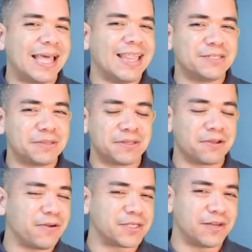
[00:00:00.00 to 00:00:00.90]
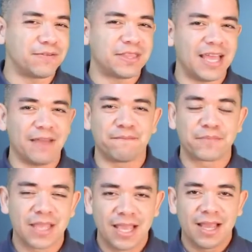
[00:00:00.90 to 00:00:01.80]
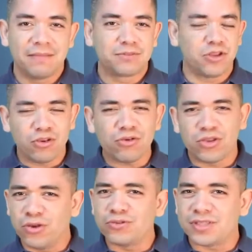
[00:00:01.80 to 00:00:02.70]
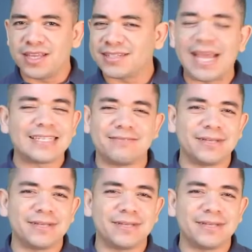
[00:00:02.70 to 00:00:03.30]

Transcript: that leads me to the question of the day. Do you use these S